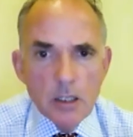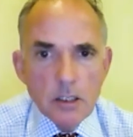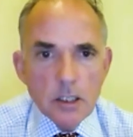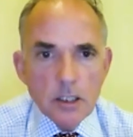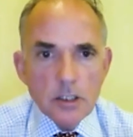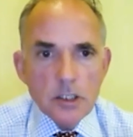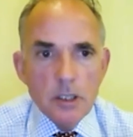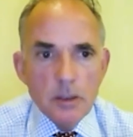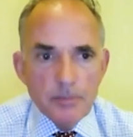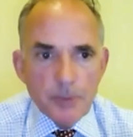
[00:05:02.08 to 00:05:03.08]
that
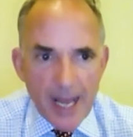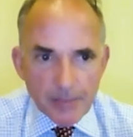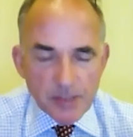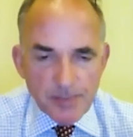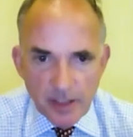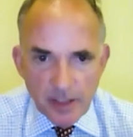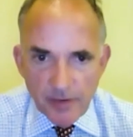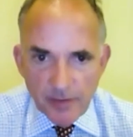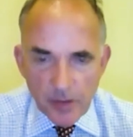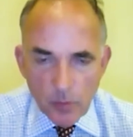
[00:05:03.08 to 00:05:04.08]
perhaps Smithy
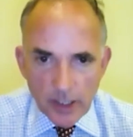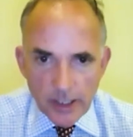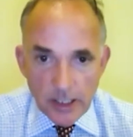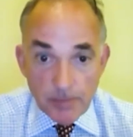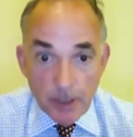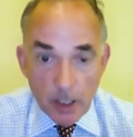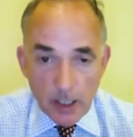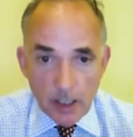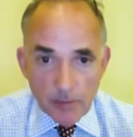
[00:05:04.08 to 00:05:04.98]
51 is barking up